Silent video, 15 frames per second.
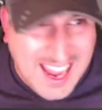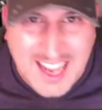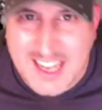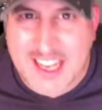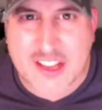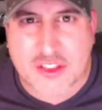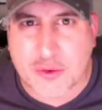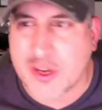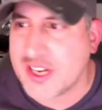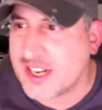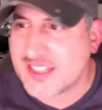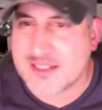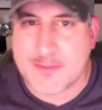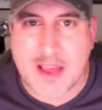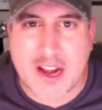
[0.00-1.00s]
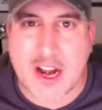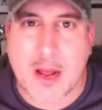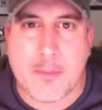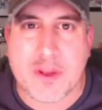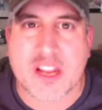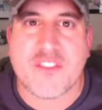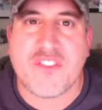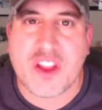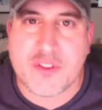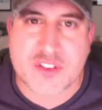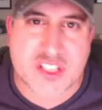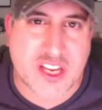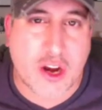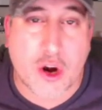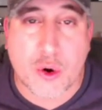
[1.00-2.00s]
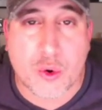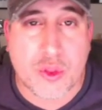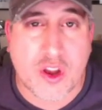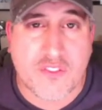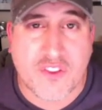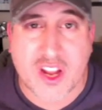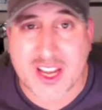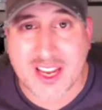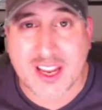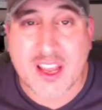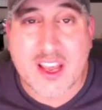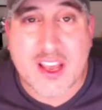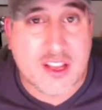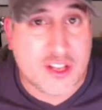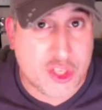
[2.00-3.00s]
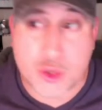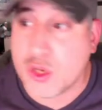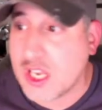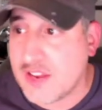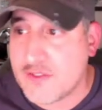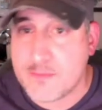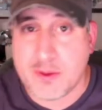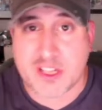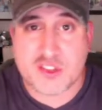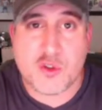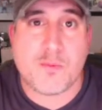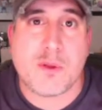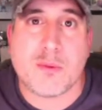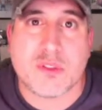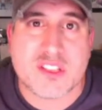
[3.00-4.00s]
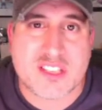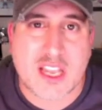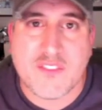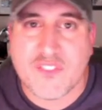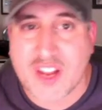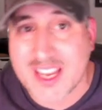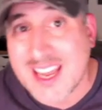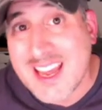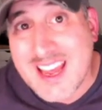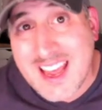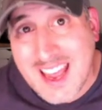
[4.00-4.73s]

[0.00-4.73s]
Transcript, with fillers: Any three. Doesn't matter how big of favorites they are or who they're fighting. You can even pick two people in the same fight.